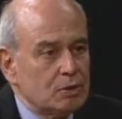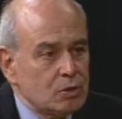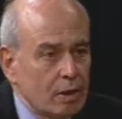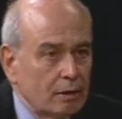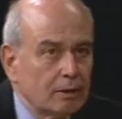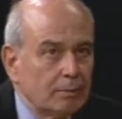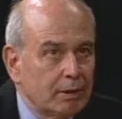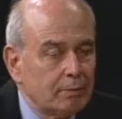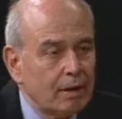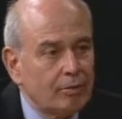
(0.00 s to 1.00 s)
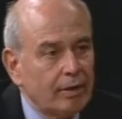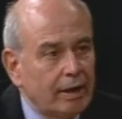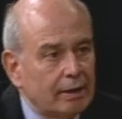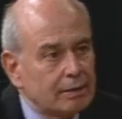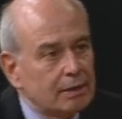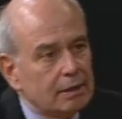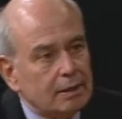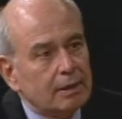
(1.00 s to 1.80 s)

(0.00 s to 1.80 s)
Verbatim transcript: Let's talk a little bit about that. Right.